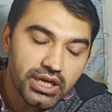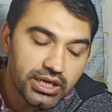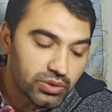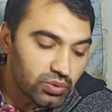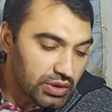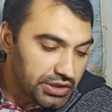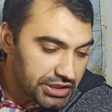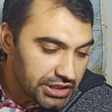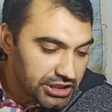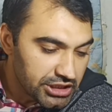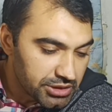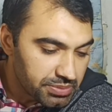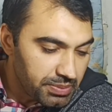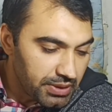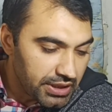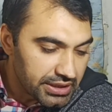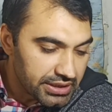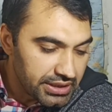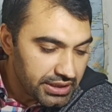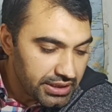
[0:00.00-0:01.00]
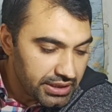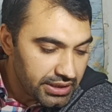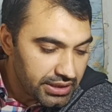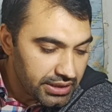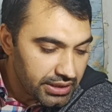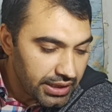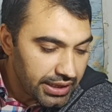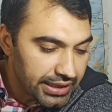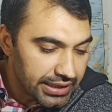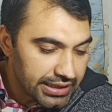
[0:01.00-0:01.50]
advantage for
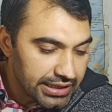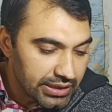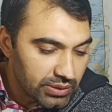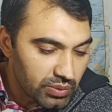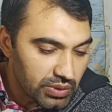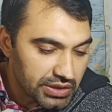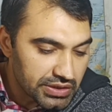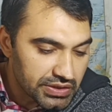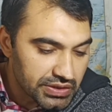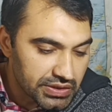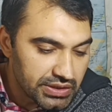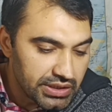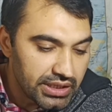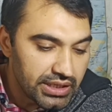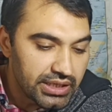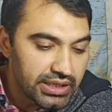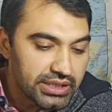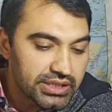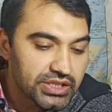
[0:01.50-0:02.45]
the England was the